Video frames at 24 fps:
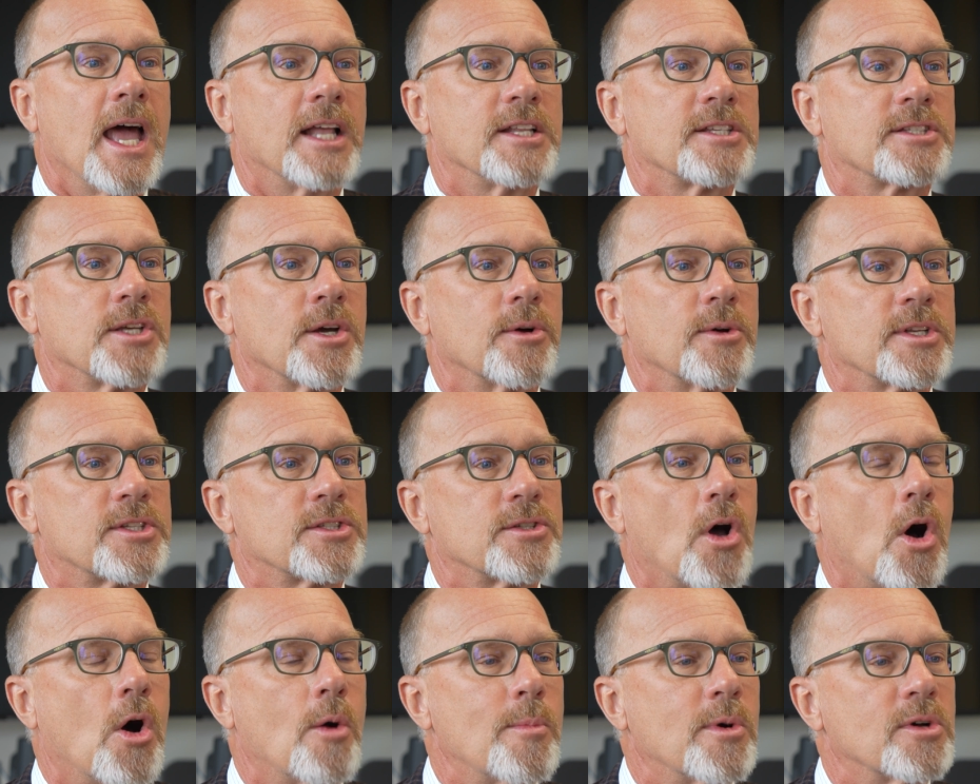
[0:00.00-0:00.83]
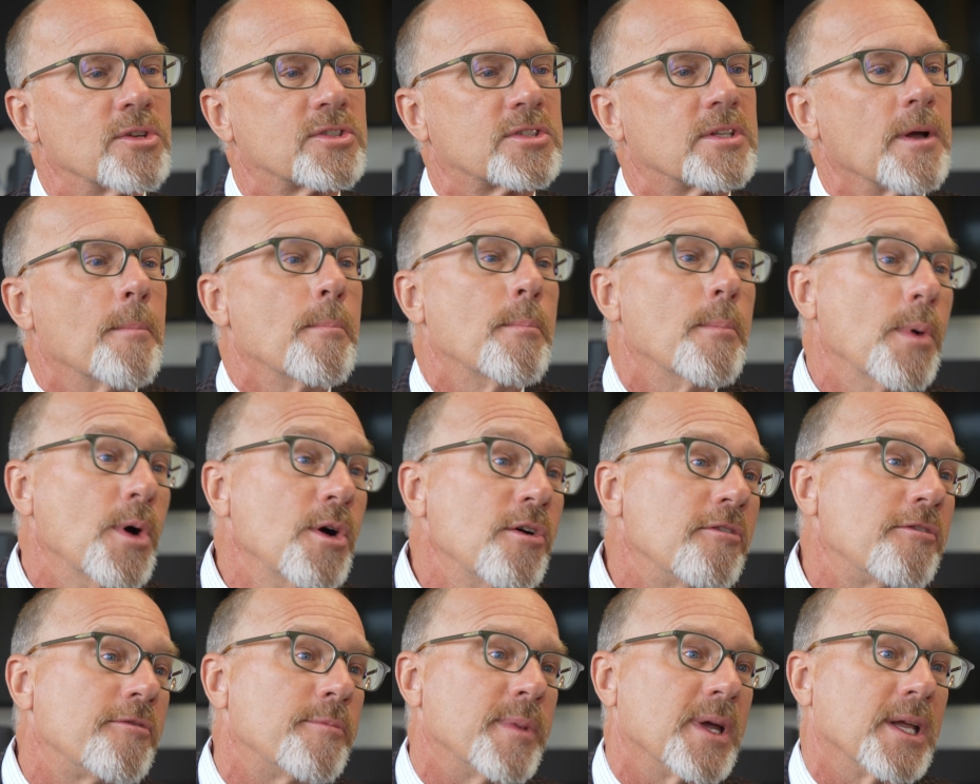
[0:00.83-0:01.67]
And so it's almost a
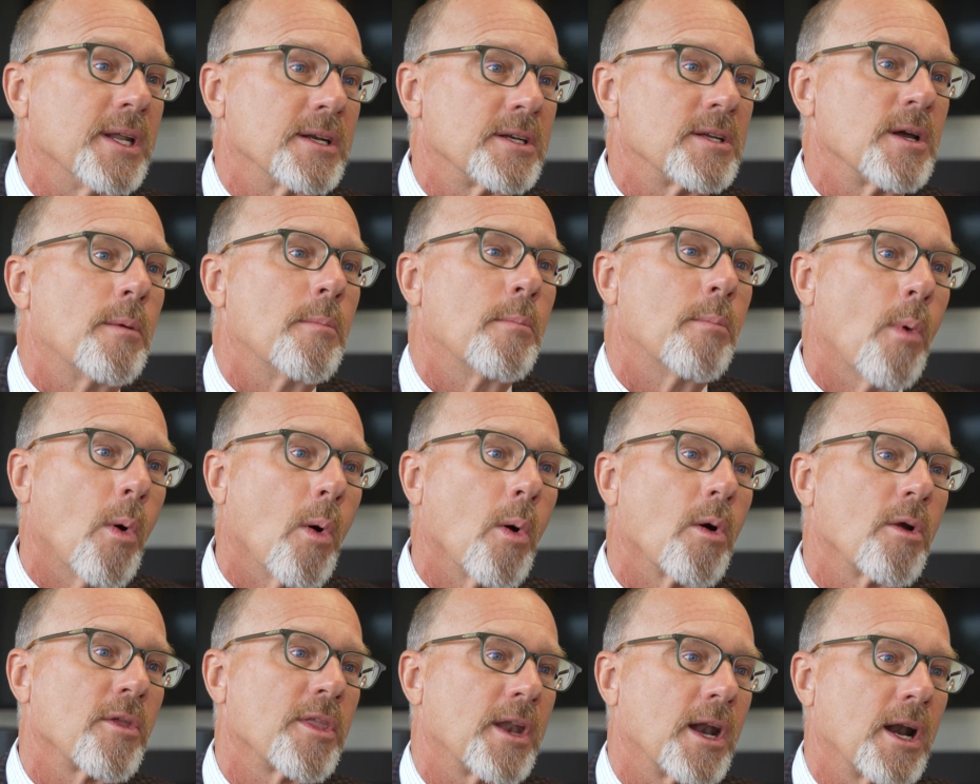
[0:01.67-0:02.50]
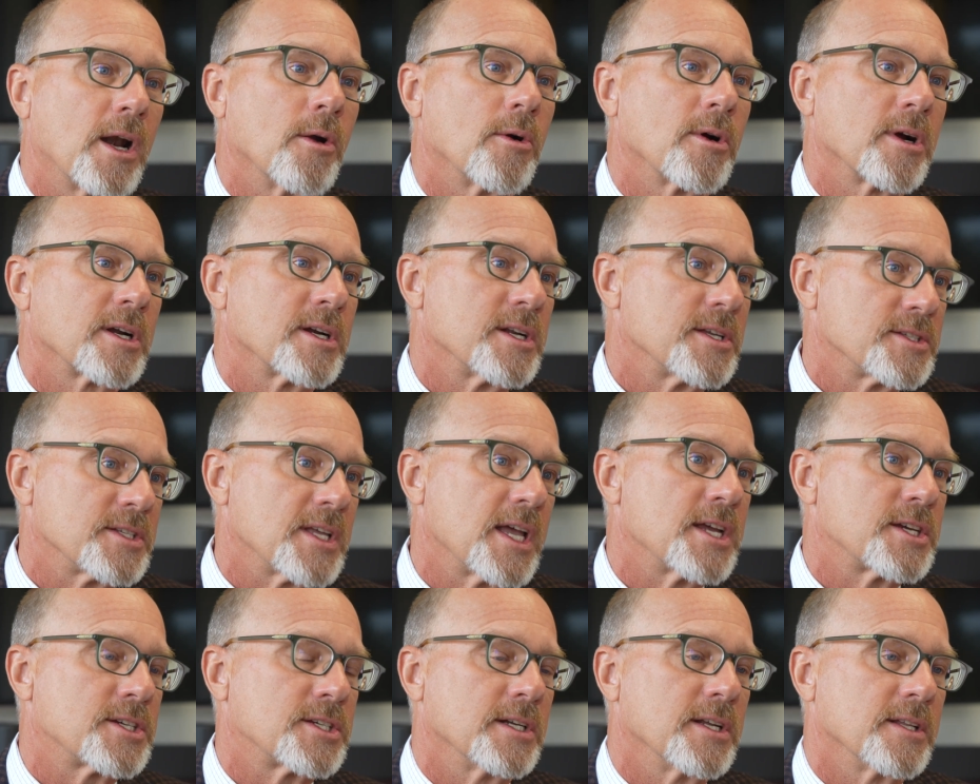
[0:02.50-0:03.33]
movement more than an
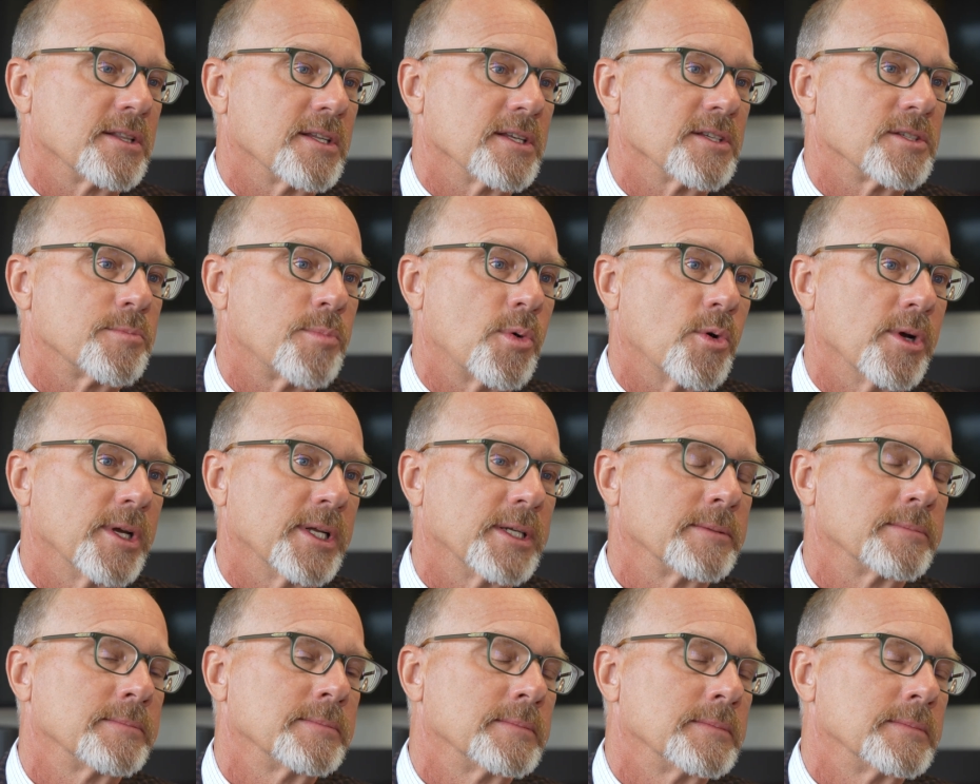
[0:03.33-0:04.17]
organization at this point.